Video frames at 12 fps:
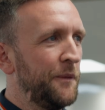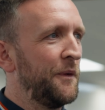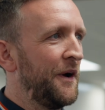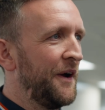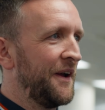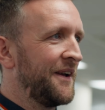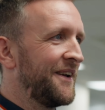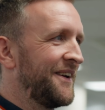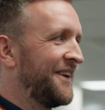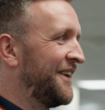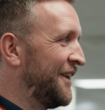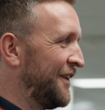work
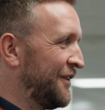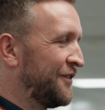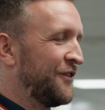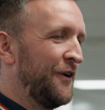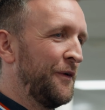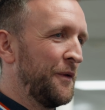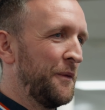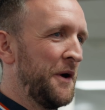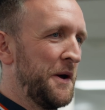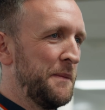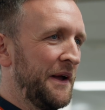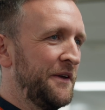to the
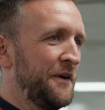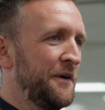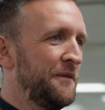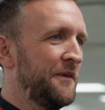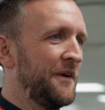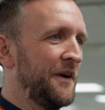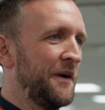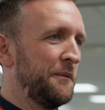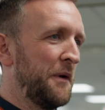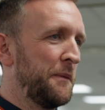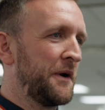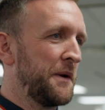work manual.
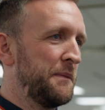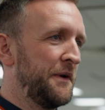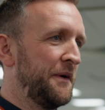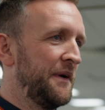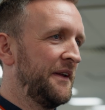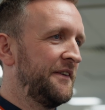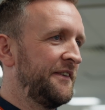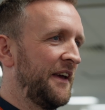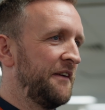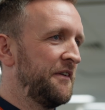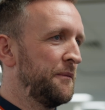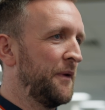And what we can be doing is
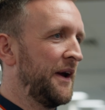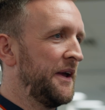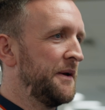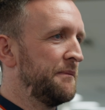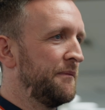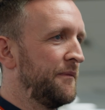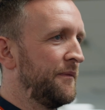saving weight.